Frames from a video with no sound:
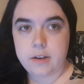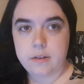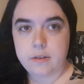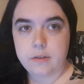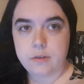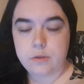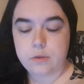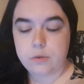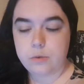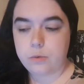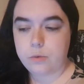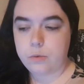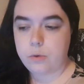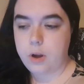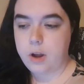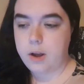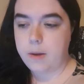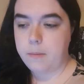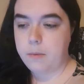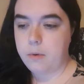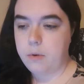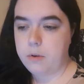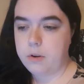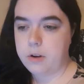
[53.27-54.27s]
So
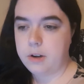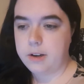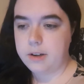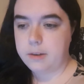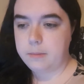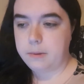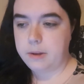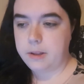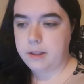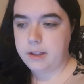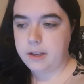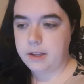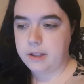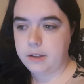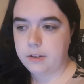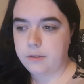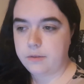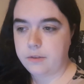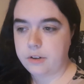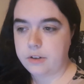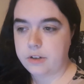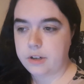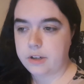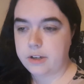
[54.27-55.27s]
I'm not going to explain the English
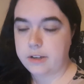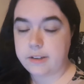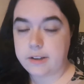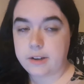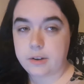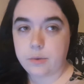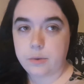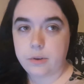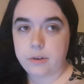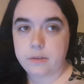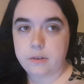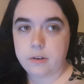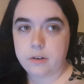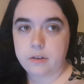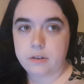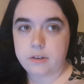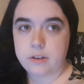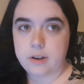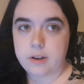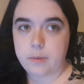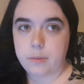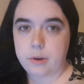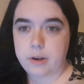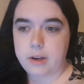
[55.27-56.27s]
version because I don't even
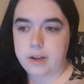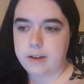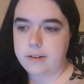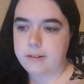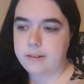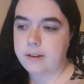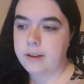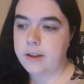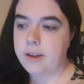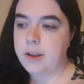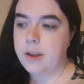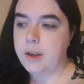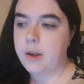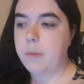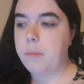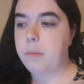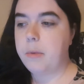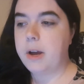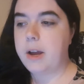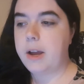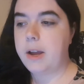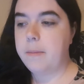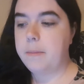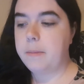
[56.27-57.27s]
understand what it is.
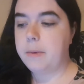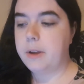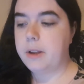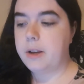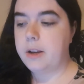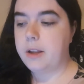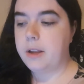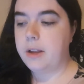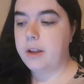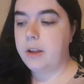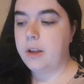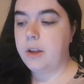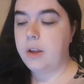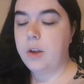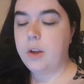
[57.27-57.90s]
But I'm going to